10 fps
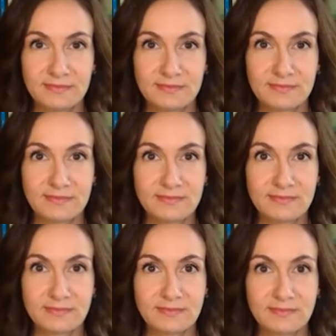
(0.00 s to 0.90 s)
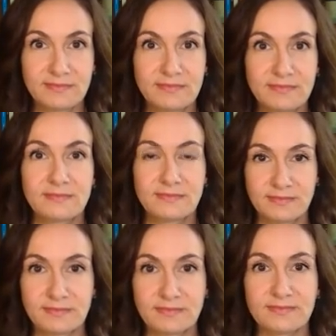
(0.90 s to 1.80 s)

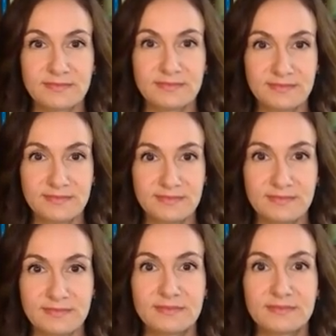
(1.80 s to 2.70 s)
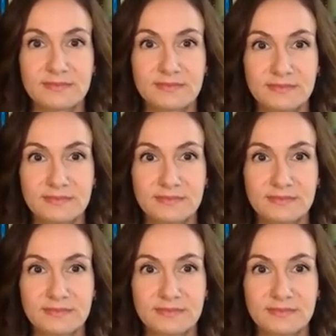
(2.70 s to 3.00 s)
This person isn't speaking.